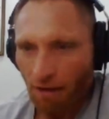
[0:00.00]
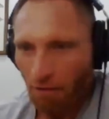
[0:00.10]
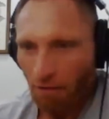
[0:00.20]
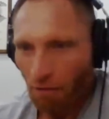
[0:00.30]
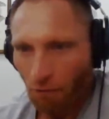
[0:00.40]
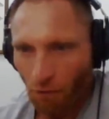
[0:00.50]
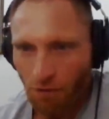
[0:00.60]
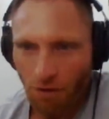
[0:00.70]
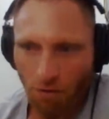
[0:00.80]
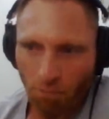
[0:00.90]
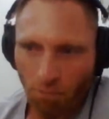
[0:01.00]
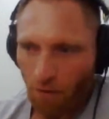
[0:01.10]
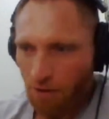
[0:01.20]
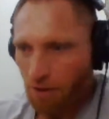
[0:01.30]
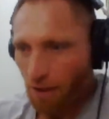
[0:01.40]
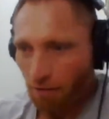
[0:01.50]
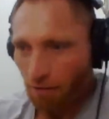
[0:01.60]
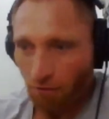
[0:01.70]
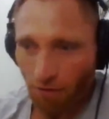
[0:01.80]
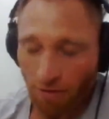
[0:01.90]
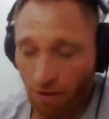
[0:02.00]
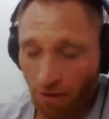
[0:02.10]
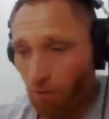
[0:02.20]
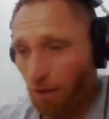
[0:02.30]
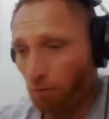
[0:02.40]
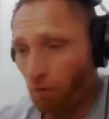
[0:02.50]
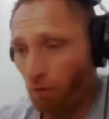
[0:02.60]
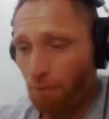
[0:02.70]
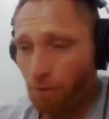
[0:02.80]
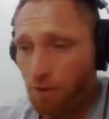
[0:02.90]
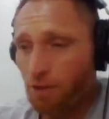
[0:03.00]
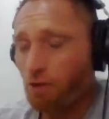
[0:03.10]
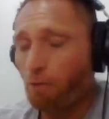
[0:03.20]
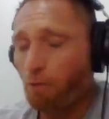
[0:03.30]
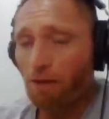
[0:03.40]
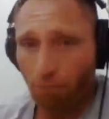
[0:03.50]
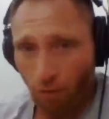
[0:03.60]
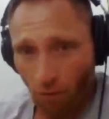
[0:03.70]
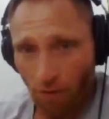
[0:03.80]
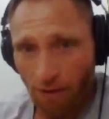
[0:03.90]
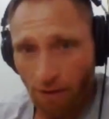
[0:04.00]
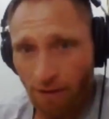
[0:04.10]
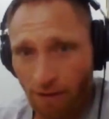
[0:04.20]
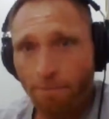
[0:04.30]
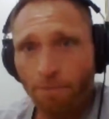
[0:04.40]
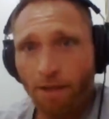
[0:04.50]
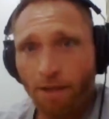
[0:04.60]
And the first place that I looked was like, holy crap, there's so many employees.